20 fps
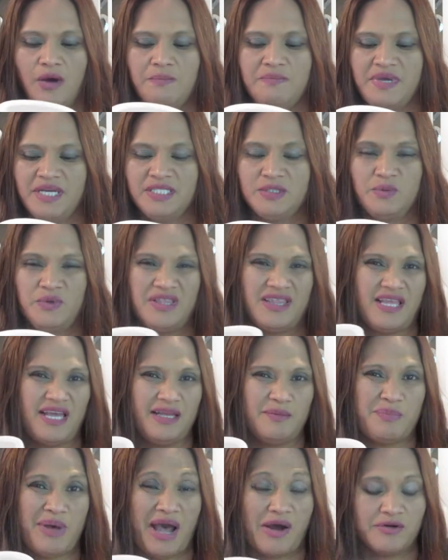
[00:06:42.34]
mixed with
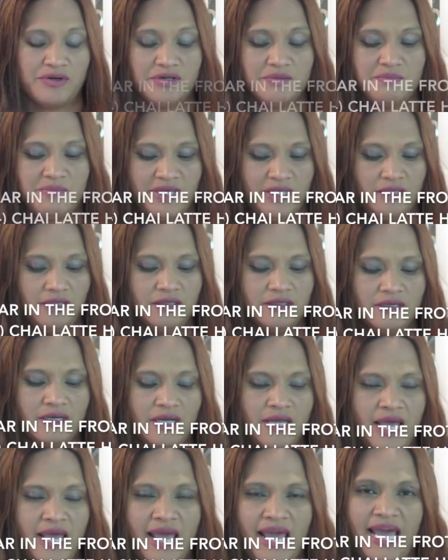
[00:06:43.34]
like powdered milk,
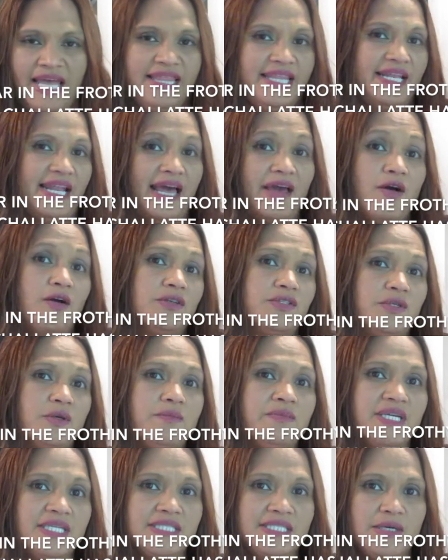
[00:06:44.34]
and then I also
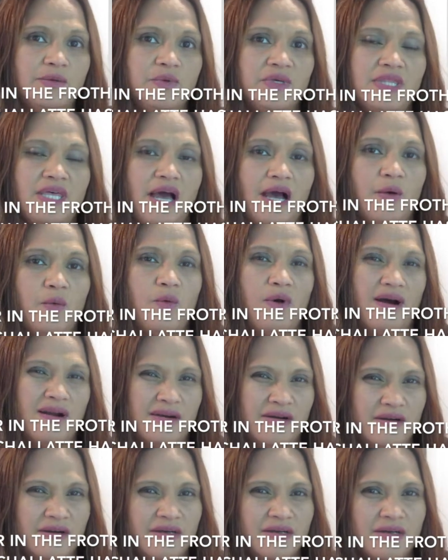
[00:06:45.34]
mix it with hot
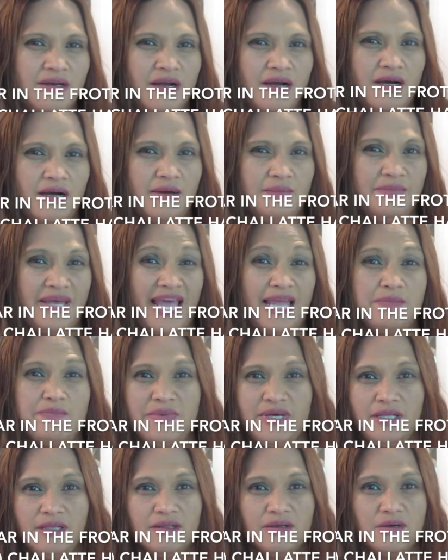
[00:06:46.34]
water and
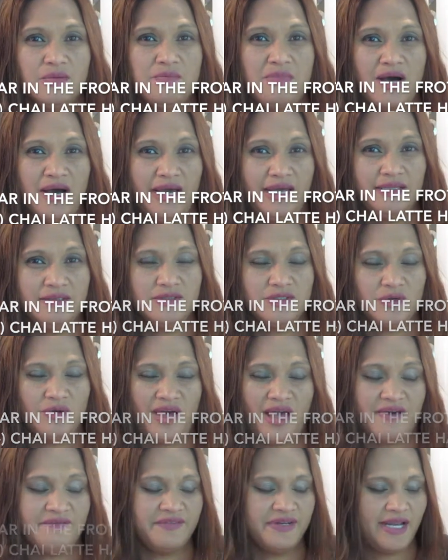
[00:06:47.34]
milk combined, so
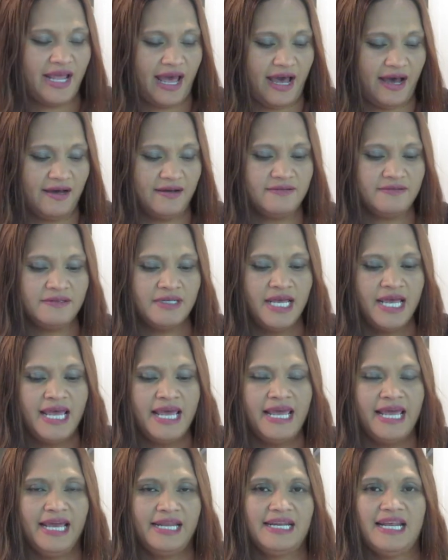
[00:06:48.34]
half and half.
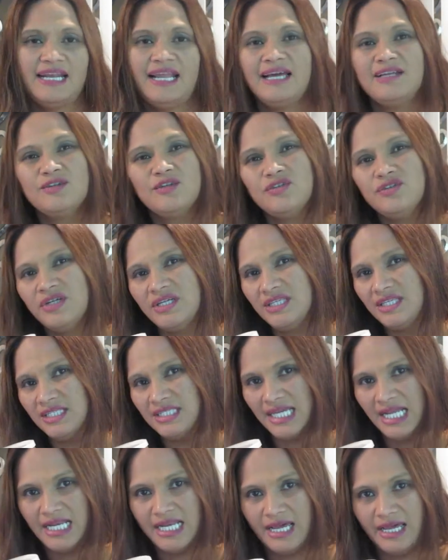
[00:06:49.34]
And I like to drink
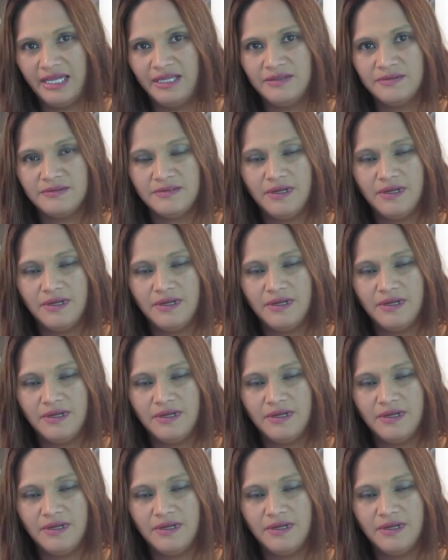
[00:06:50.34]
this at night.